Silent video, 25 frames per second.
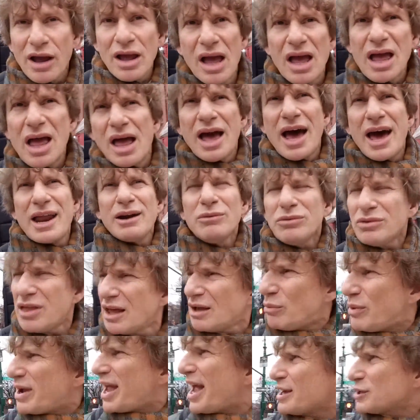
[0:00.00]
I don't
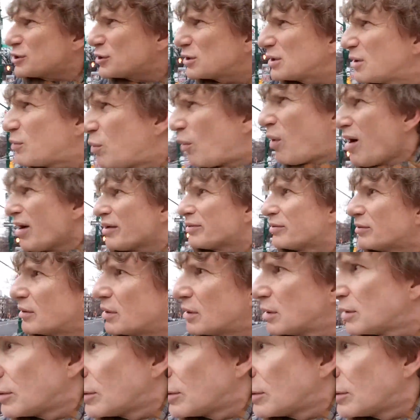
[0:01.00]
think we actually won.